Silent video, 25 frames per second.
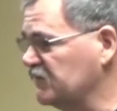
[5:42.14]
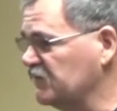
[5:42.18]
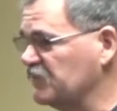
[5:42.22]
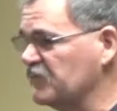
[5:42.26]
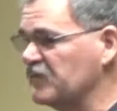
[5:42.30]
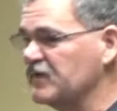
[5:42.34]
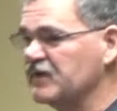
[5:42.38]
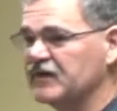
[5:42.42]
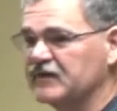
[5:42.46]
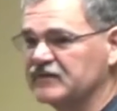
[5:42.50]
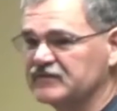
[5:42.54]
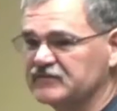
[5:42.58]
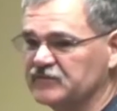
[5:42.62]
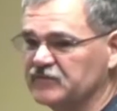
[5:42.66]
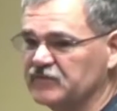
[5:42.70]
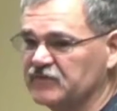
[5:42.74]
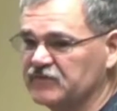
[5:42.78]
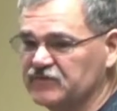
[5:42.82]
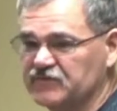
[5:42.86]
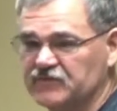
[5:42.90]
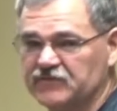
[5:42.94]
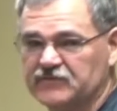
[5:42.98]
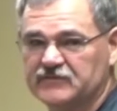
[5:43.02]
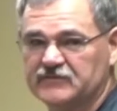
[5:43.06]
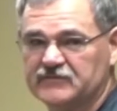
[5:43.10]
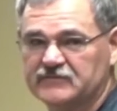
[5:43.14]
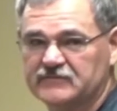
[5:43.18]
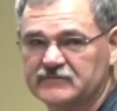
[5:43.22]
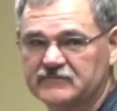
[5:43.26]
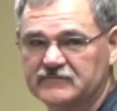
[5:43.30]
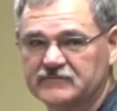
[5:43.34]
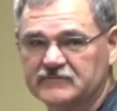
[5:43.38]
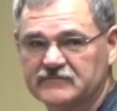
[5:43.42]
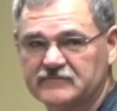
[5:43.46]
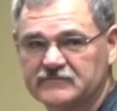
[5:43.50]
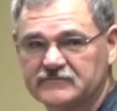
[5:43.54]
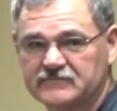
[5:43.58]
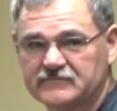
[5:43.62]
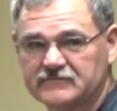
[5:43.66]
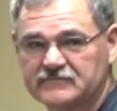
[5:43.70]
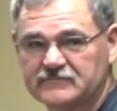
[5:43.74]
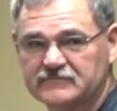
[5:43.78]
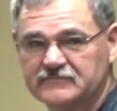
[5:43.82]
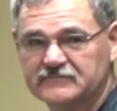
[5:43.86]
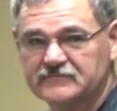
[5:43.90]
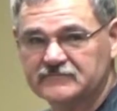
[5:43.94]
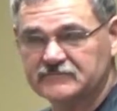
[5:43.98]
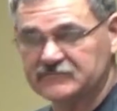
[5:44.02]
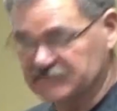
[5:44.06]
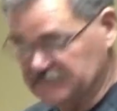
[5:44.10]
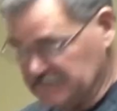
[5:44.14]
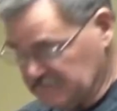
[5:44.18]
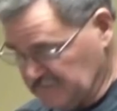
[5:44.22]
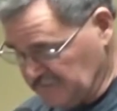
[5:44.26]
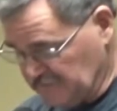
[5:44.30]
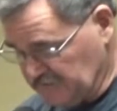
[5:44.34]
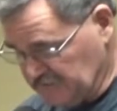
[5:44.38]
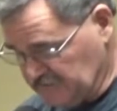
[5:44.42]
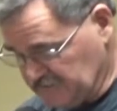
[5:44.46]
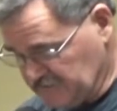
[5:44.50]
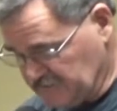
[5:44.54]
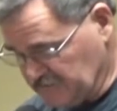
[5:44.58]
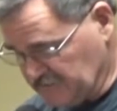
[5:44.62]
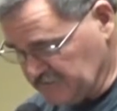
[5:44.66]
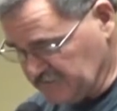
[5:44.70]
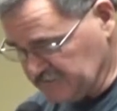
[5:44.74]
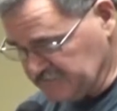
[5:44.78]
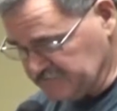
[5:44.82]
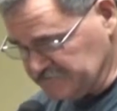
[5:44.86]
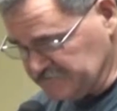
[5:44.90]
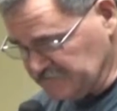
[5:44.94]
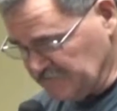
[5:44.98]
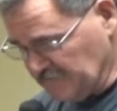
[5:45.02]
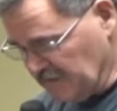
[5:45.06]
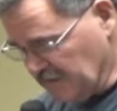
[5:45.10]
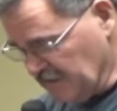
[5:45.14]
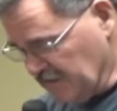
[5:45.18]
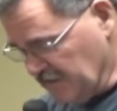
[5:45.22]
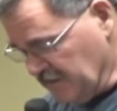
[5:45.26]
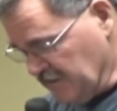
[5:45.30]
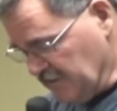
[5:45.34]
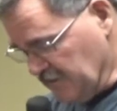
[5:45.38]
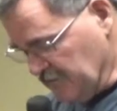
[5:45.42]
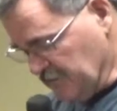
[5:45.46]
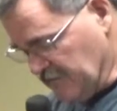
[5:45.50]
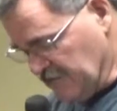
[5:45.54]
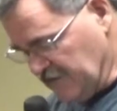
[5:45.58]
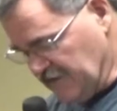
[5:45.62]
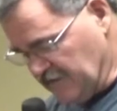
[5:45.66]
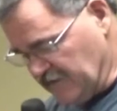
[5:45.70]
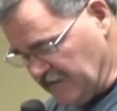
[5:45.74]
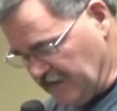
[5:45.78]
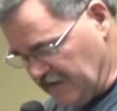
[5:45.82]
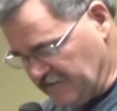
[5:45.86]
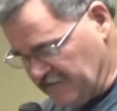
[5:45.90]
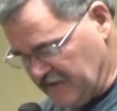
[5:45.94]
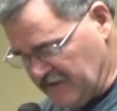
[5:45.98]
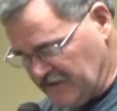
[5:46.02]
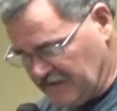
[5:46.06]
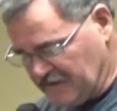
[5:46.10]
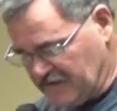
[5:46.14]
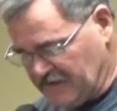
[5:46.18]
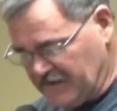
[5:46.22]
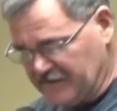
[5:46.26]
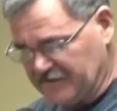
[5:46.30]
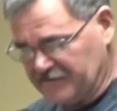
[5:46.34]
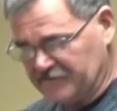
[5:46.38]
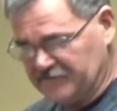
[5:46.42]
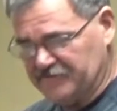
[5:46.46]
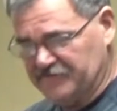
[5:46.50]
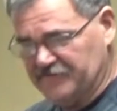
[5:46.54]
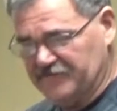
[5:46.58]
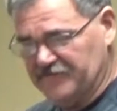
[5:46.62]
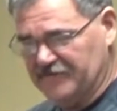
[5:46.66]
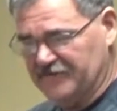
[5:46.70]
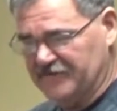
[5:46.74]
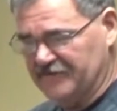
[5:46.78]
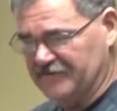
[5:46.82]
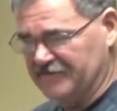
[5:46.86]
your best what you can do. But anyway, I've had a lot of